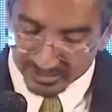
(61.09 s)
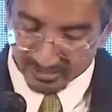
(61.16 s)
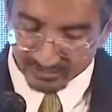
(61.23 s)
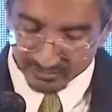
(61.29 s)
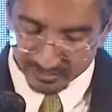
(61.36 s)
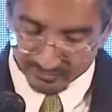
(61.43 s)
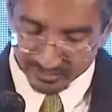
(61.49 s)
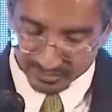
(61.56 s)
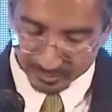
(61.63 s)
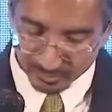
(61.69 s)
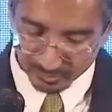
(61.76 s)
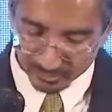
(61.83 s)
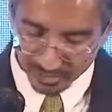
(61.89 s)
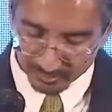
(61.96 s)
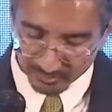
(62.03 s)
this evening's
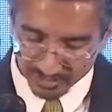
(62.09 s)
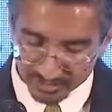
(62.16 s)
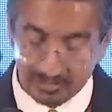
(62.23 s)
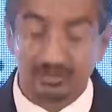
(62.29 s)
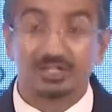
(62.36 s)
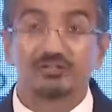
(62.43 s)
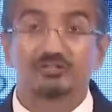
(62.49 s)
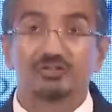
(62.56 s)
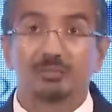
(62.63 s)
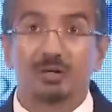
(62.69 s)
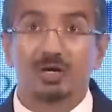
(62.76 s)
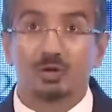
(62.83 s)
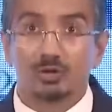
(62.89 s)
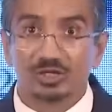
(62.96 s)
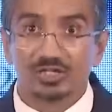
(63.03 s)
program by hearing from
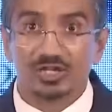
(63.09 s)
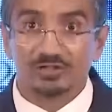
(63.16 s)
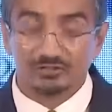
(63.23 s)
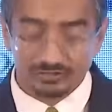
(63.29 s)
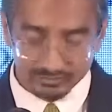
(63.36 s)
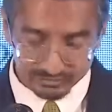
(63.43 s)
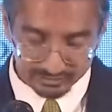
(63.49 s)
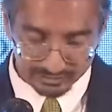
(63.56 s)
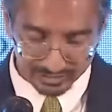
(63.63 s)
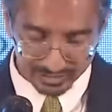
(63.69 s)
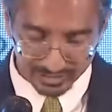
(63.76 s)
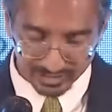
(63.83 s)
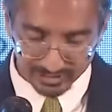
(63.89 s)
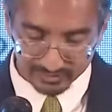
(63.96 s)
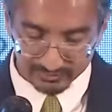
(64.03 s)
our organizers,
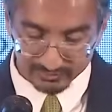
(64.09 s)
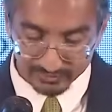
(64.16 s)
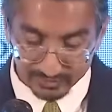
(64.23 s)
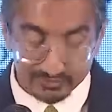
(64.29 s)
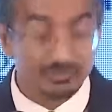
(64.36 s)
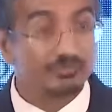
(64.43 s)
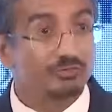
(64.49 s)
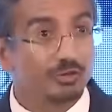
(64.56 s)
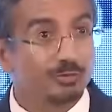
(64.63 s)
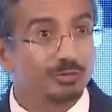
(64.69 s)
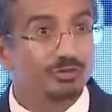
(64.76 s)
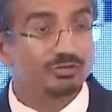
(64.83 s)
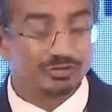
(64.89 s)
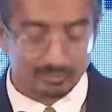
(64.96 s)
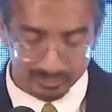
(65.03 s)
and first and
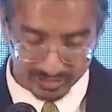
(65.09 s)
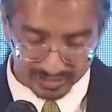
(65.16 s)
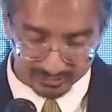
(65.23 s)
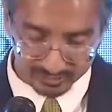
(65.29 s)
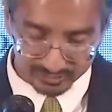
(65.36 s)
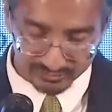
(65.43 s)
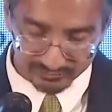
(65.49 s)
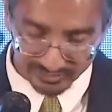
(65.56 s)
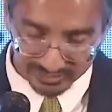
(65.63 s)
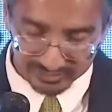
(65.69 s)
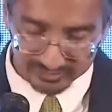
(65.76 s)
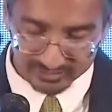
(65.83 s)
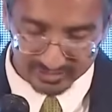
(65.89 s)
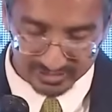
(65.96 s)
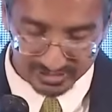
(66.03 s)
foremost, I would like to
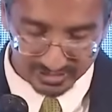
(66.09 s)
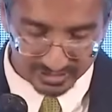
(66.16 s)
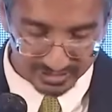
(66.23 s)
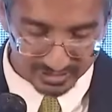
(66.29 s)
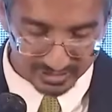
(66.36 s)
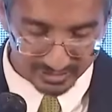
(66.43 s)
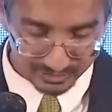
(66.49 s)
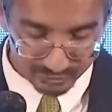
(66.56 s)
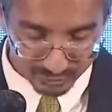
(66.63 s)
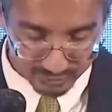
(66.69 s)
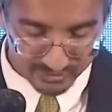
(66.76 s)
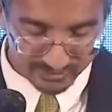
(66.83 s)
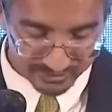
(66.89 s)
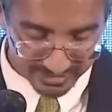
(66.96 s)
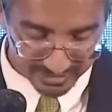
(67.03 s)
invite to
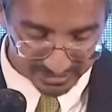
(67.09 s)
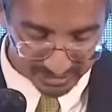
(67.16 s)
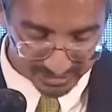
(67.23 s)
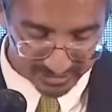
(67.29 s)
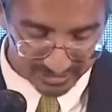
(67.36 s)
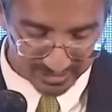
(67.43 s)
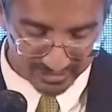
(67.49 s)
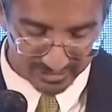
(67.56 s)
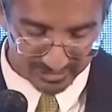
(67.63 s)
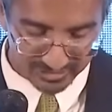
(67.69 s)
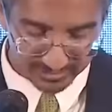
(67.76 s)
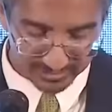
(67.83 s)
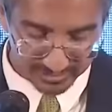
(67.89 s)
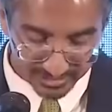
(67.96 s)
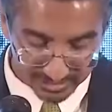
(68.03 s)
the stage
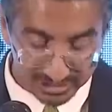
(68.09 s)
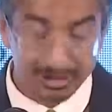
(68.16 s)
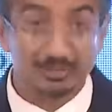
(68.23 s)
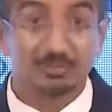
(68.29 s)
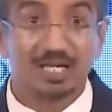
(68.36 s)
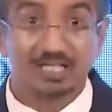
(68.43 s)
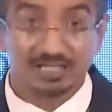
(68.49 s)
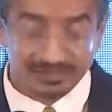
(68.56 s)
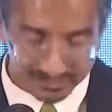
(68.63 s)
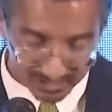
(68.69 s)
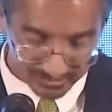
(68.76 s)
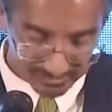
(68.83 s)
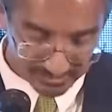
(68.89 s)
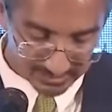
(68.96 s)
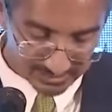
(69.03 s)
Tadashi
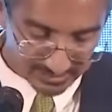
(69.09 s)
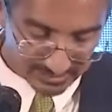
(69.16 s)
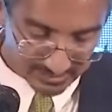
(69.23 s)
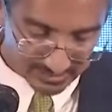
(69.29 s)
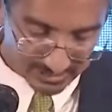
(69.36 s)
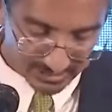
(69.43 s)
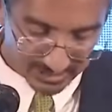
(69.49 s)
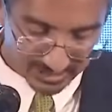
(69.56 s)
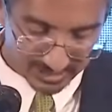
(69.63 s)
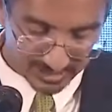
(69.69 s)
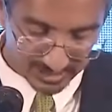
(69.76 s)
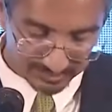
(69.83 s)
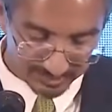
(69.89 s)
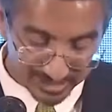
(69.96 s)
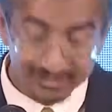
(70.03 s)
Maeda-san.
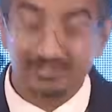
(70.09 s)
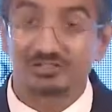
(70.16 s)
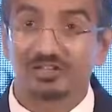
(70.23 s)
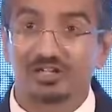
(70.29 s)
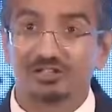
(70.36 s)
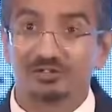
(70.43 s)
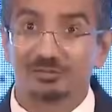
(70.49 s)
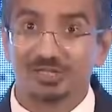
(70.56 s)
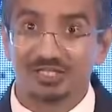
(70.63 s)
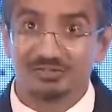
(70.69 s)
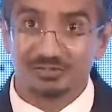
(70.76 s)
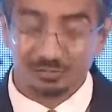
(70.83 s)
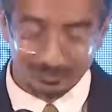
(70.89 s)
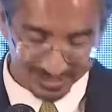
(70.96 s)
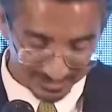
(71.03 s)
Maeda-san, as many of
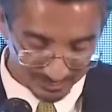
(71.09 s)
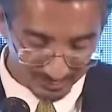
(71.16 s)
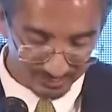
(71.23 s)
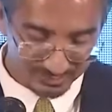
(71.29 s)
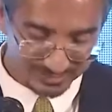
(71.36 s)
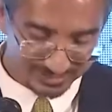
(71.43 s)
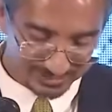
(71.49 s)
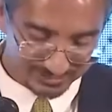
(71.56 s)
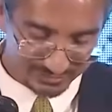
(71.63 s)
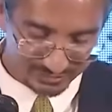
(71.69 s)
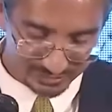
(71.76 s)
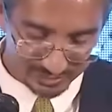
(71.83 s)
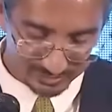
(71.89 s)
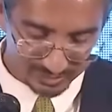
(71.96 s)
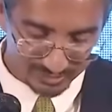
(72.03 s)
you may know, is
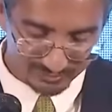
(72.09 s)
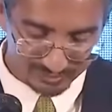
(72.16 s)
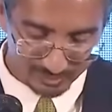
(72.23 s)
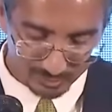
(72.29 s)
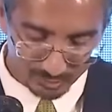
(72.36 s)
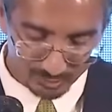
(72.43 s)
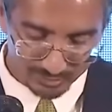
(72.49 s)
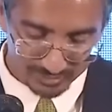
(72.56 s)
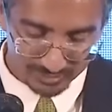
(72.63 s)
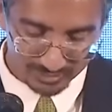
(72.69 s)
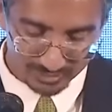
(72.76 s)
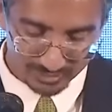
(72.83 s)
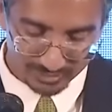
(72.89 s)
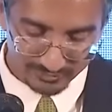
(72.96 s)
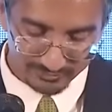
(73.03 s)
chairman of the board
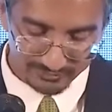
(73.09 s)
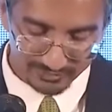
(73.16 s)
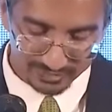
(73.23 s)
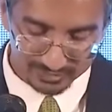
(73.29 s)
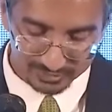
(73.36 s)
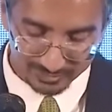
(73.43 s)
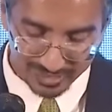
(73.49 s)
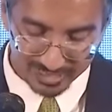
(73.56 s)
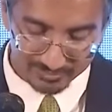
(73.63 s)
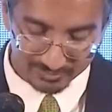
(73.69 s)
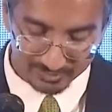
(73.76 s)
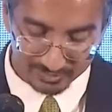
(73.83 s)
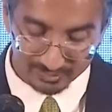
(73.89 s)
of the Japan